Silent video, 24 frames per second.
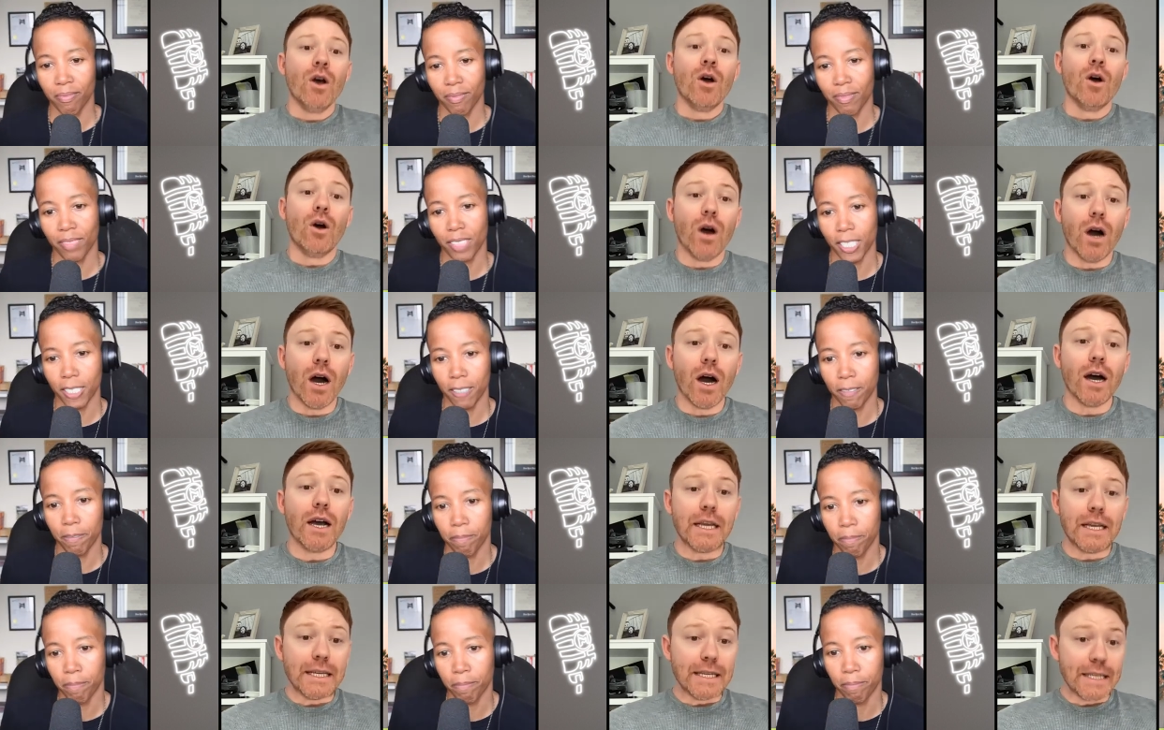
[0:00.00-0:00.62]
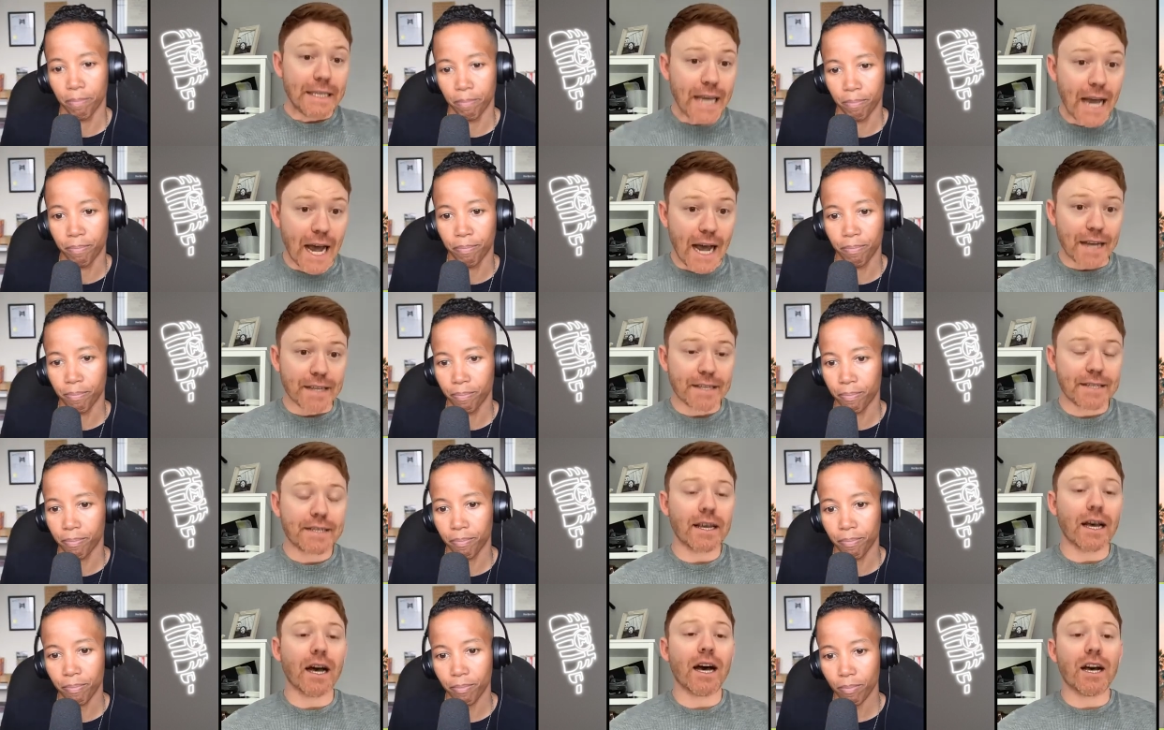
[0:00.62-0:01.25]
Speaker 1: Uh, yes.
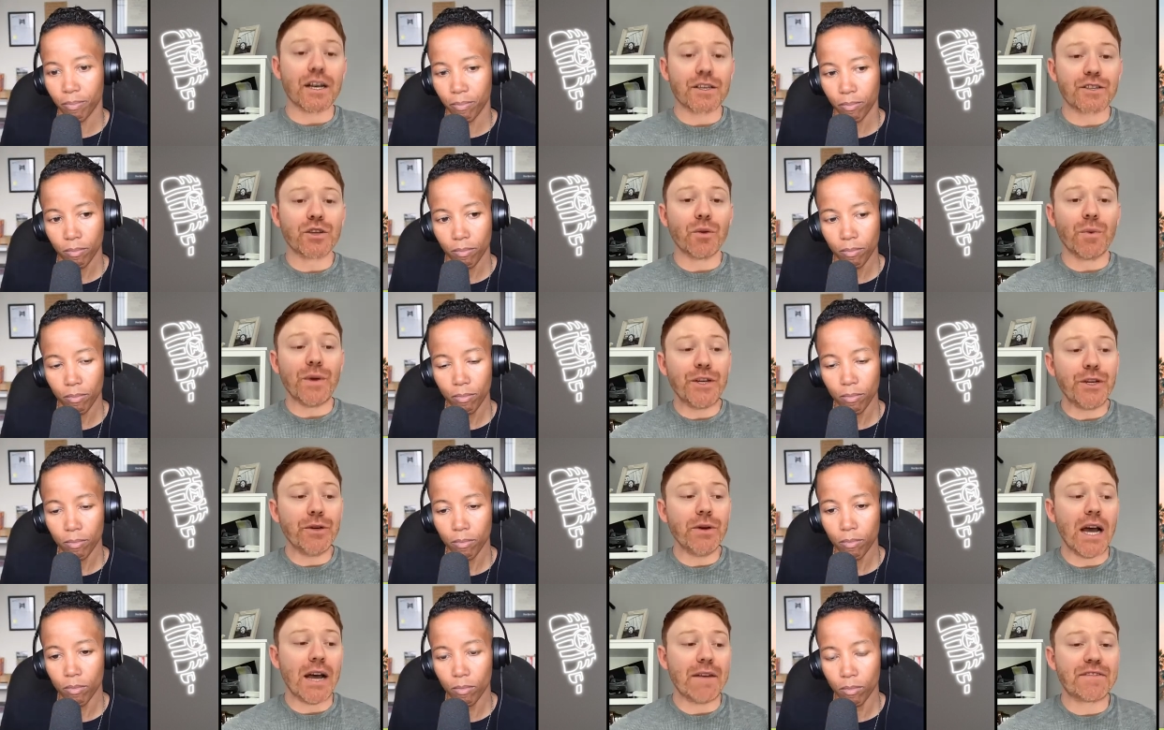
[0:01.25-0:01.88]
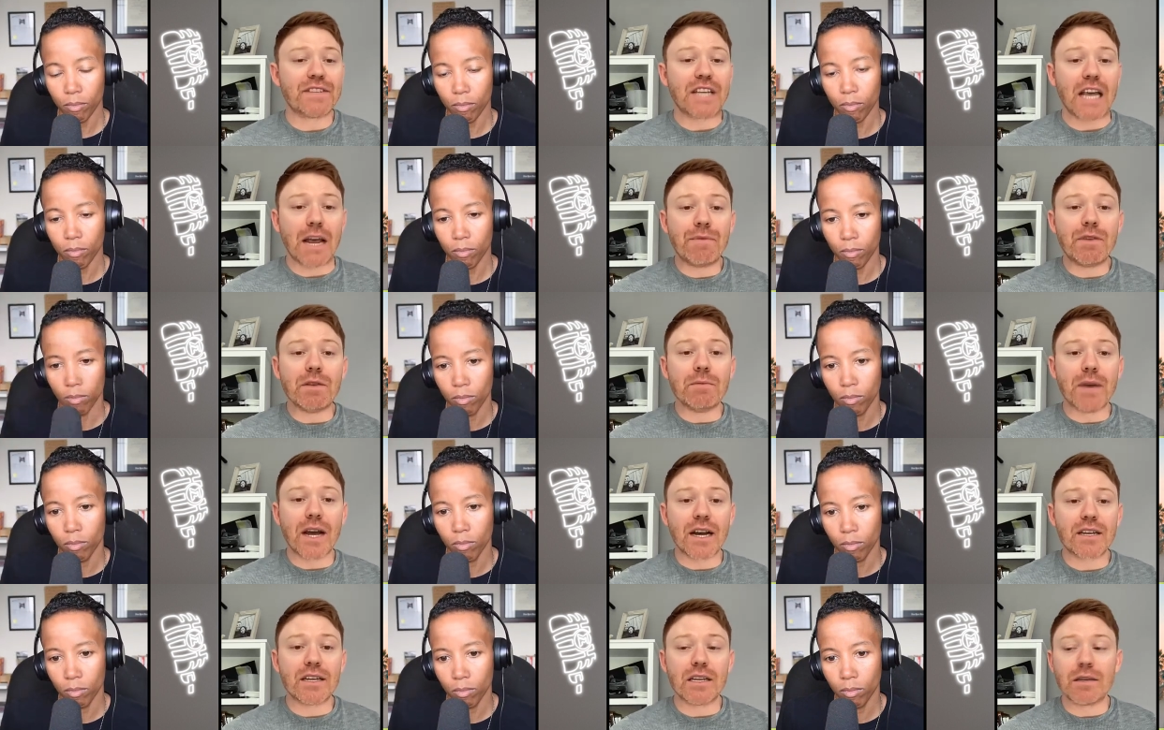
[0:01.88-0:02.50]
Uh, so we do have safety
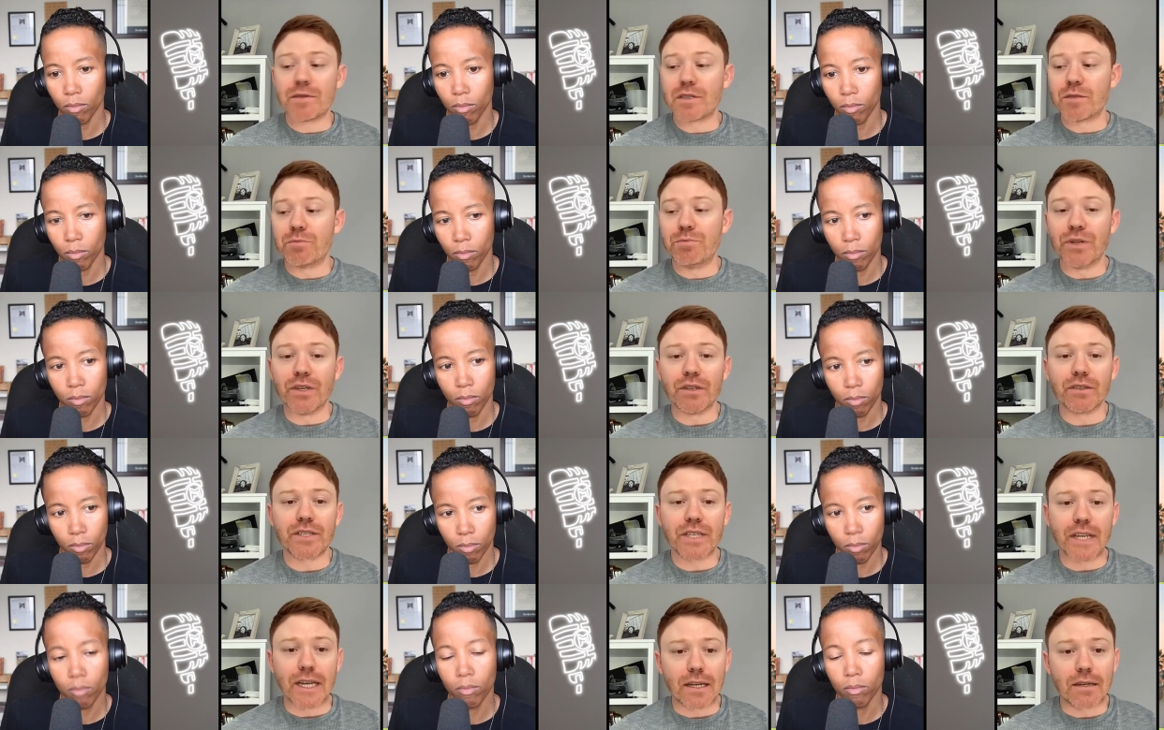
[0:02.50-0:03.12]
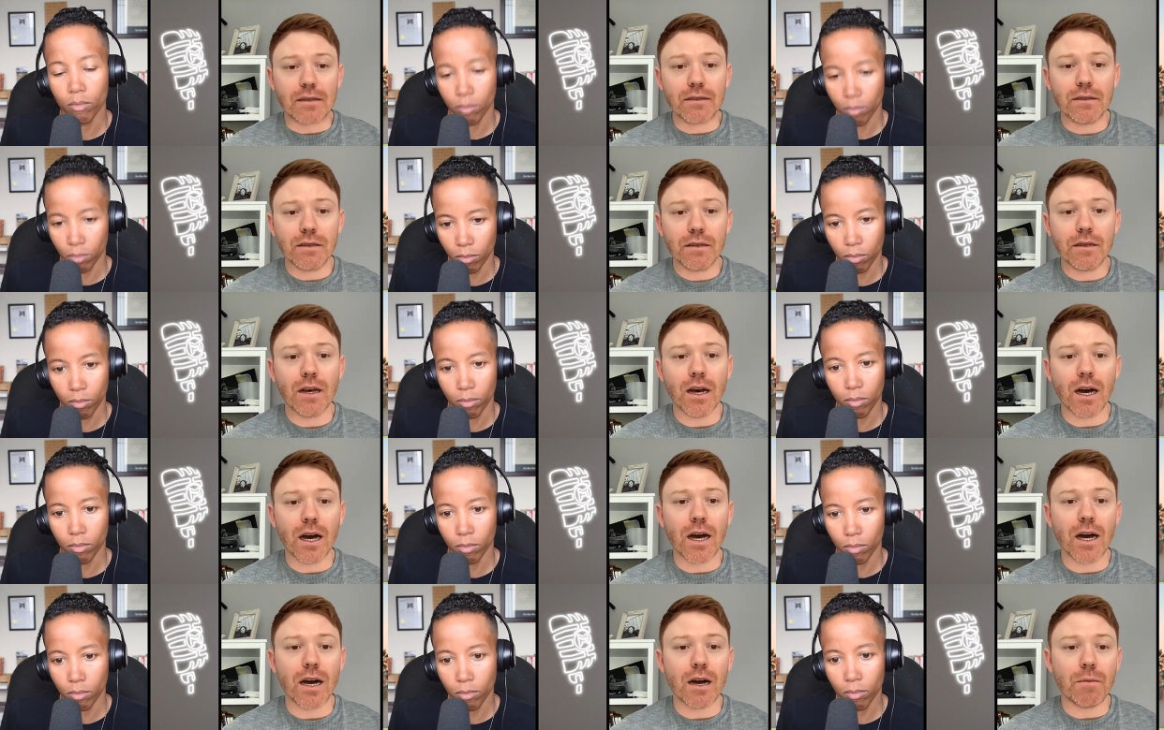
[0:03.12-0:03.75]
mechanisms built in.
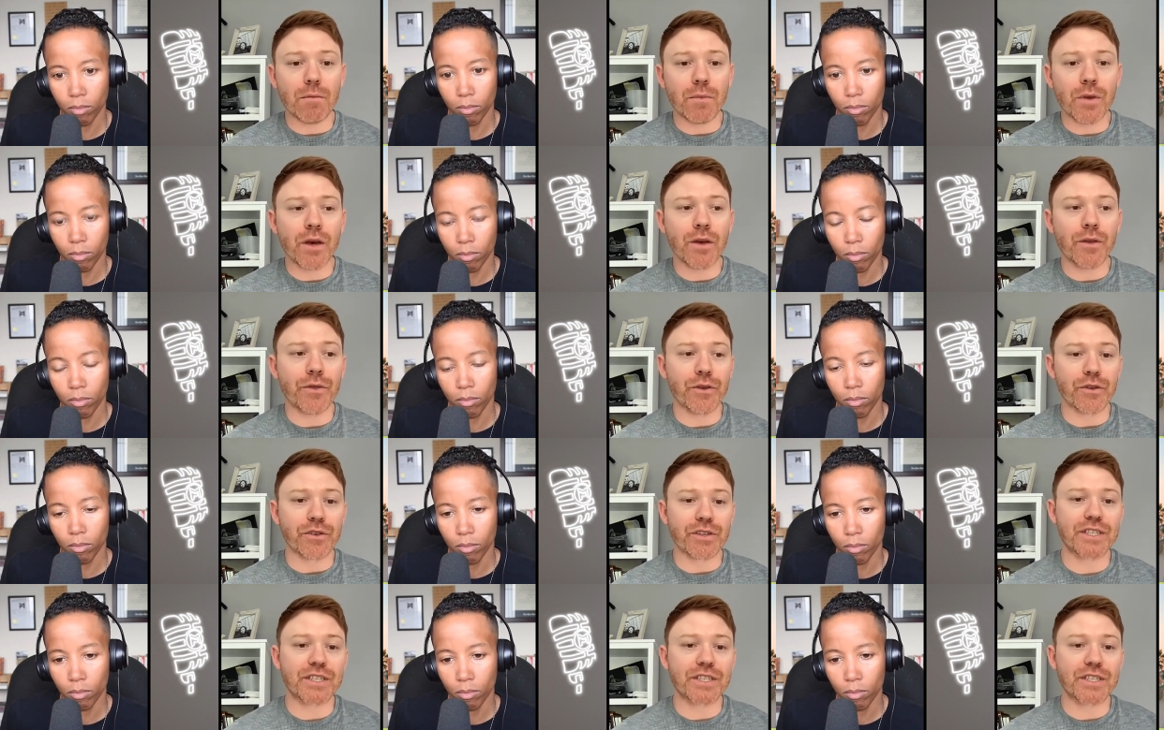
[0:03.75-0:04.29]
Um, there's